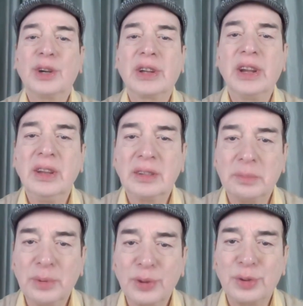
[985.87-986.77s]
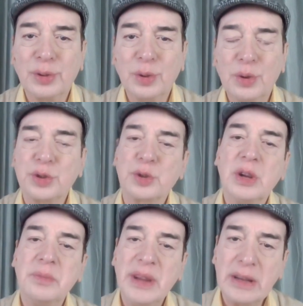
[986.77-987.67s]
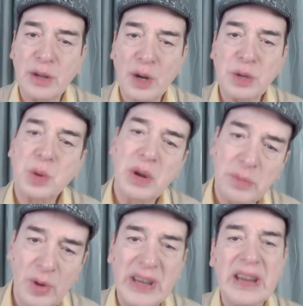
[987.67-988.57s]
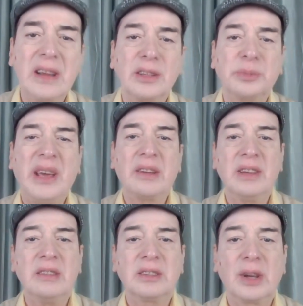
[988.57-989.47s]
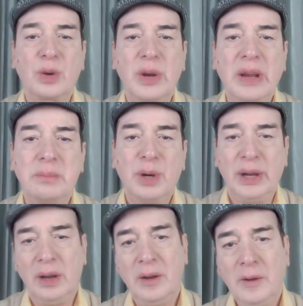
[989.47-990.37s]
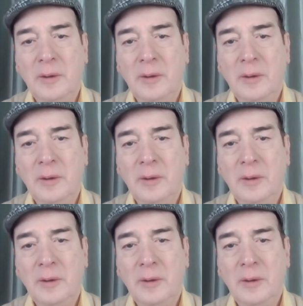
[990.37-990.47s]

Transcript: what he is supposed to do should have been taught to him 20 years back when he was a growing up boy.